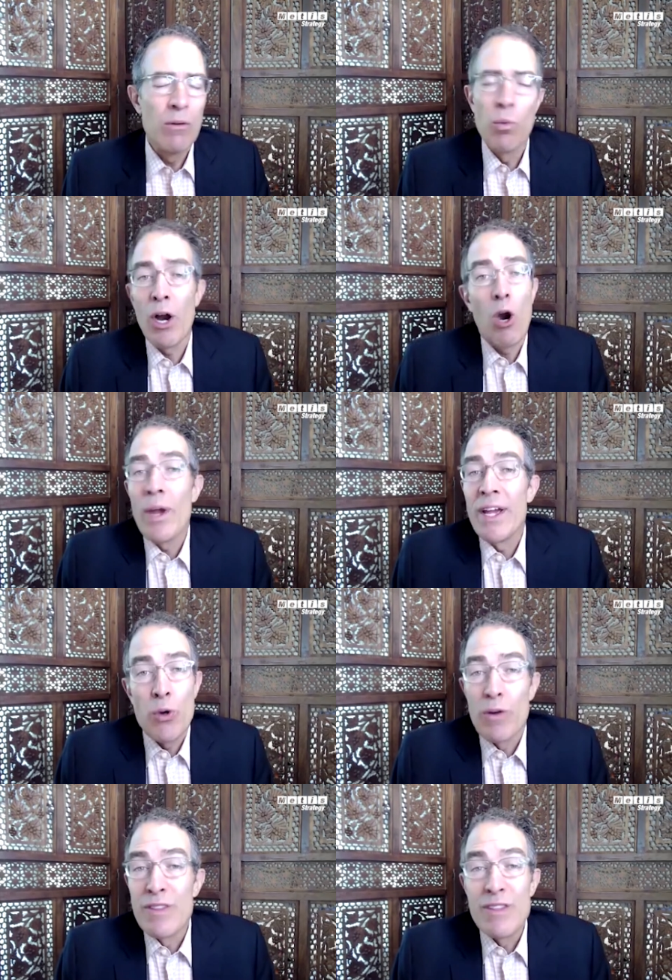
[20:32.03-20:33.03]
Where are we
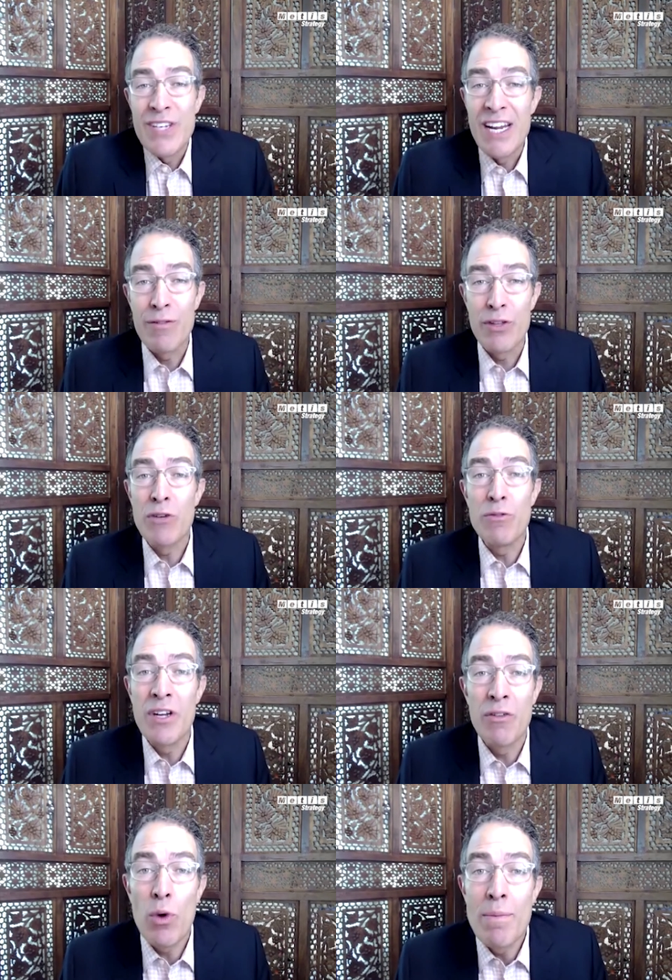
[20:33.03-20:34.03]
sort of in the state of the
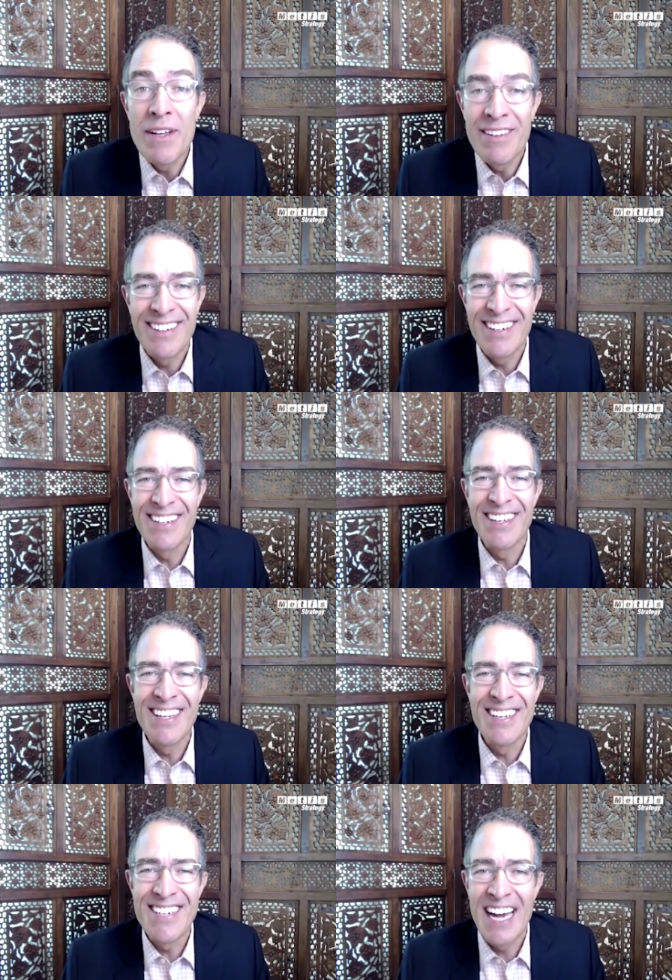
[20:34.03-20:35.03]
union of women in,
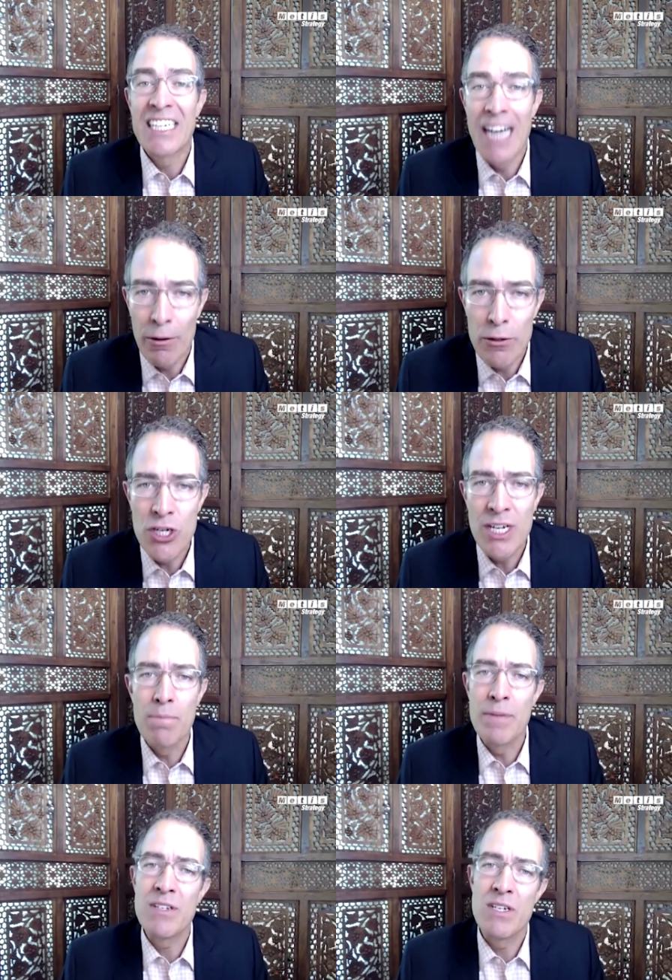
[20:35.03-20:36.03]
in technology
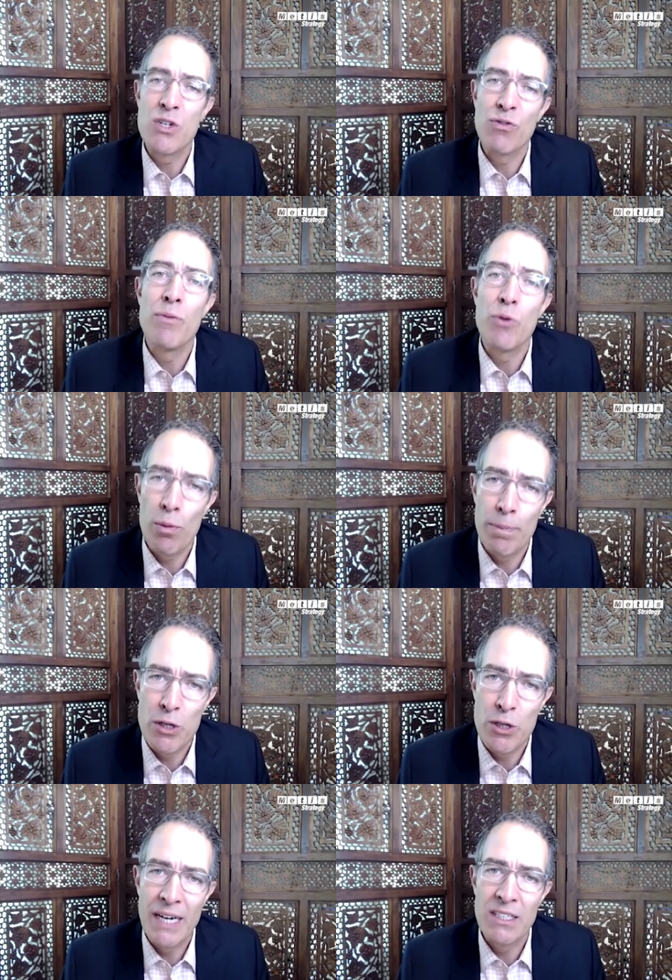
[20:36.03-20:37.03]
and business from your
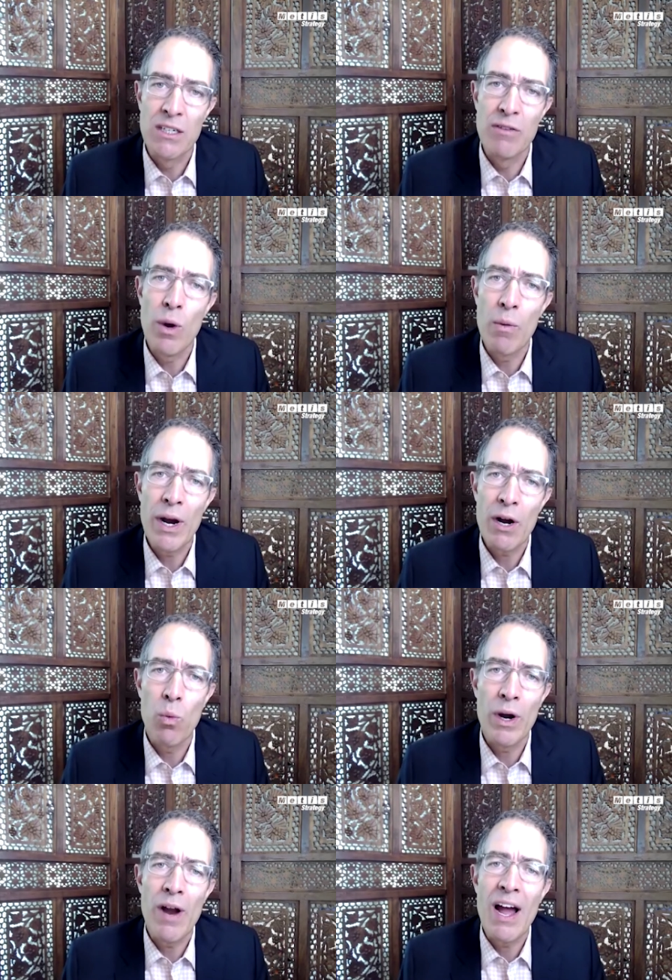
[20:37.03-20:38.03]
perspective? Where,
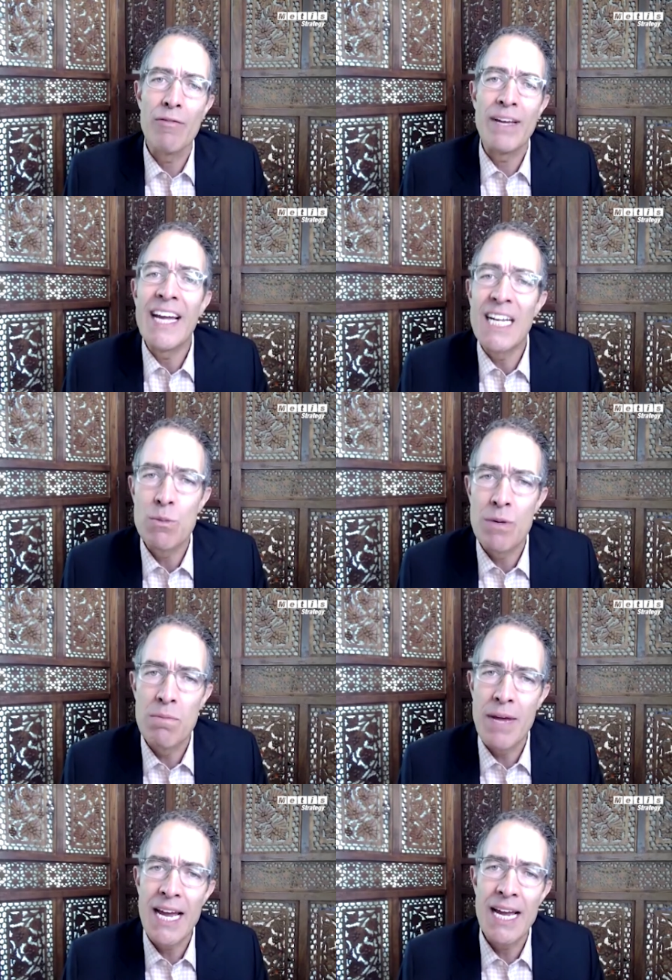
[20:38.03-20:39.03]
where have gains
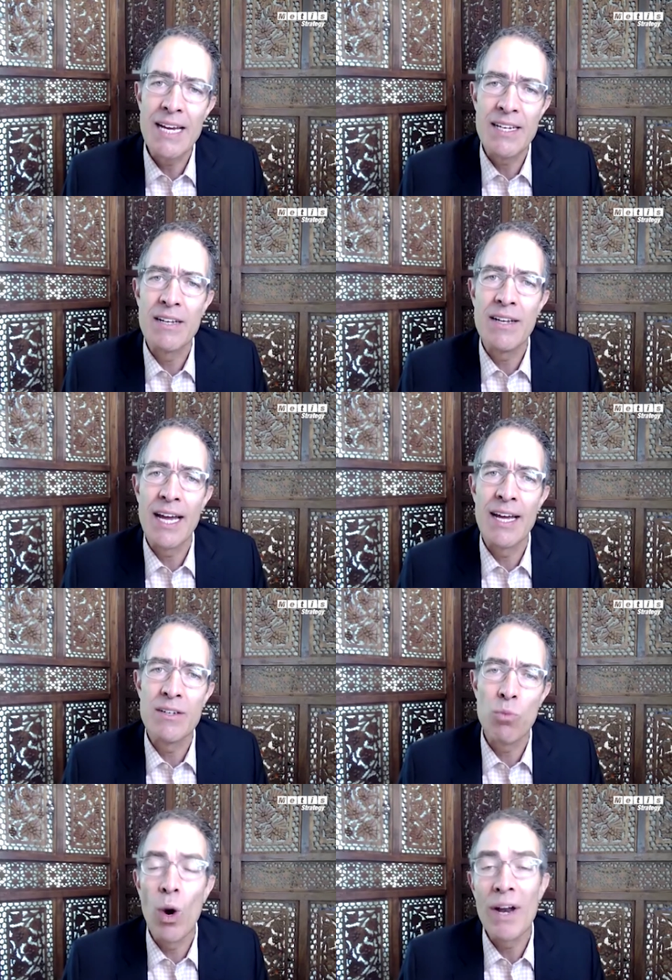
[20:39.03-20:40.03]
been made and,
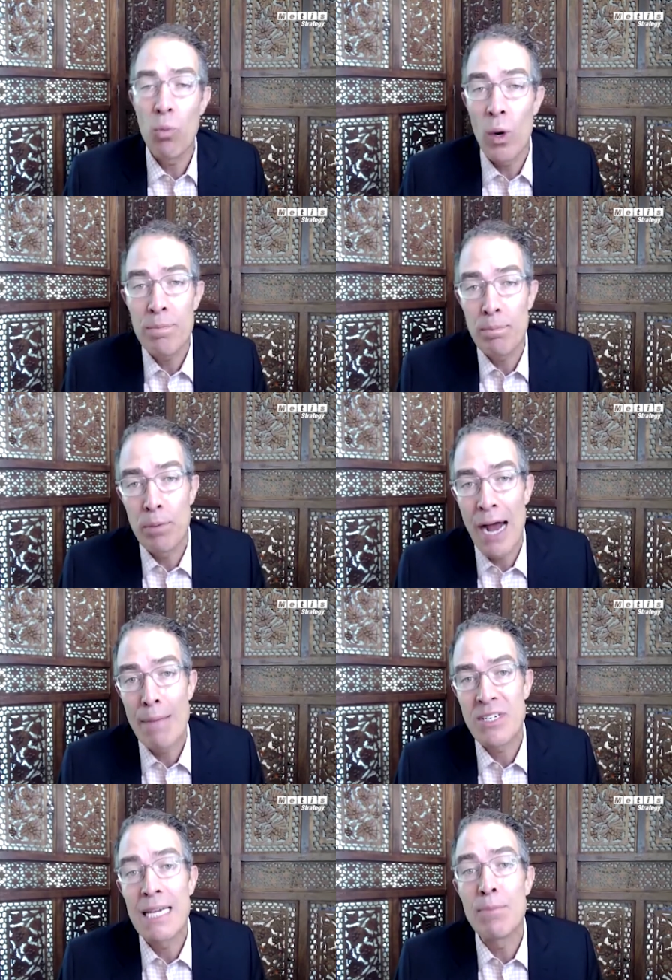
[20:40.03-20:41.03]
and what, what
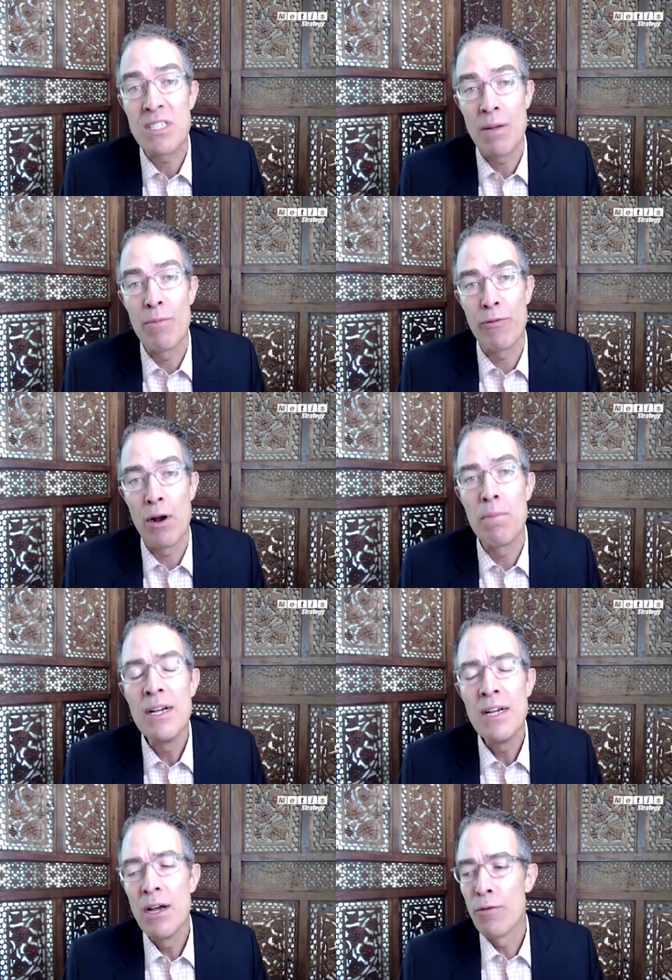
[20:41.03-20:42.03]
perhaps keeps them from,
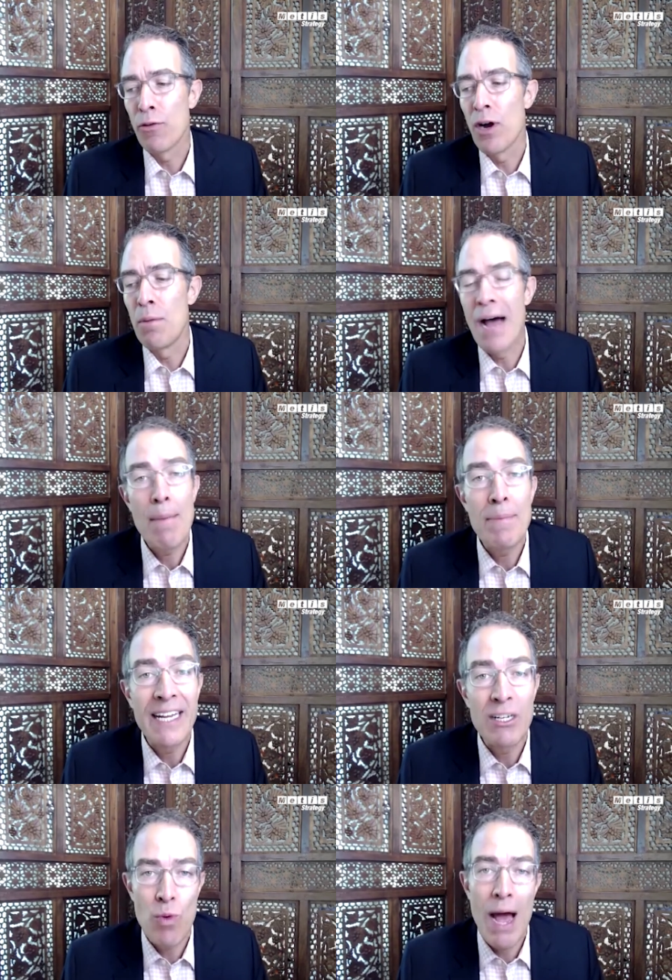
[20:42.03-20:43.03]
from
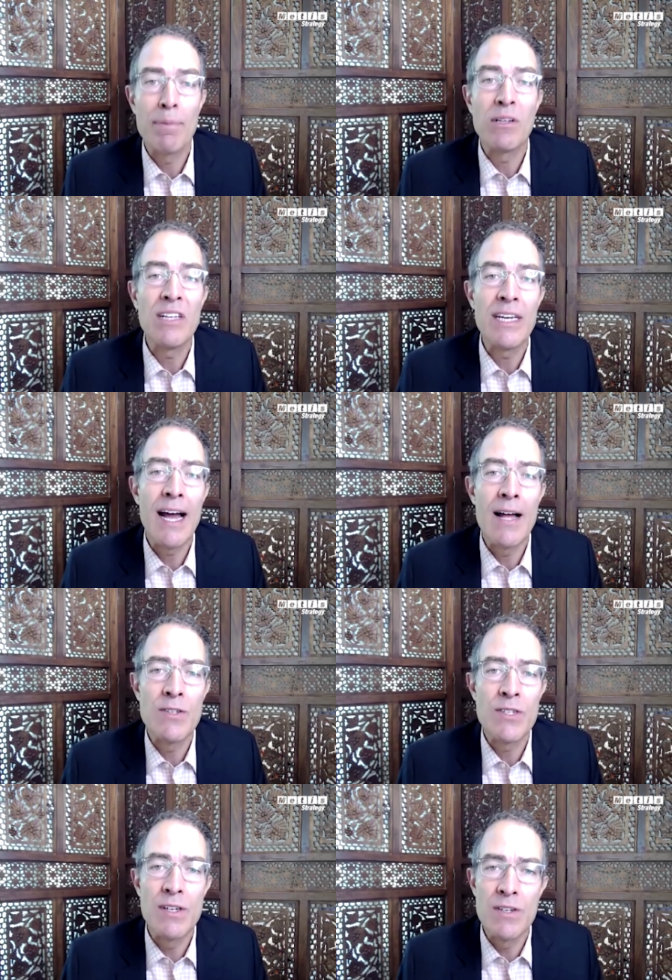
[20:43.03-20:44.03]
happening as rapidly
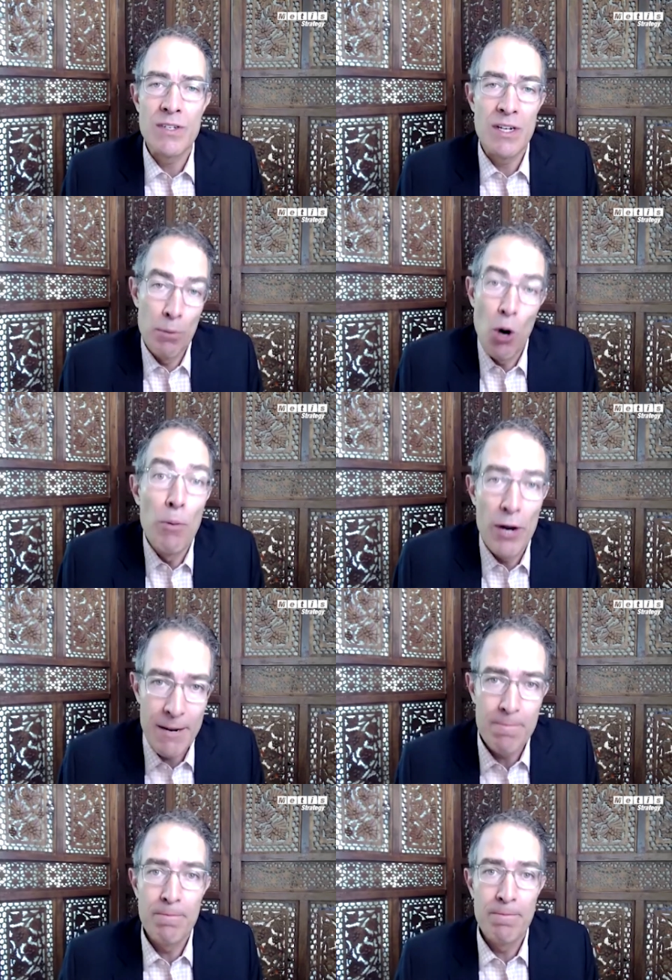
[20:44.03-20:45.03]
as is appropriate?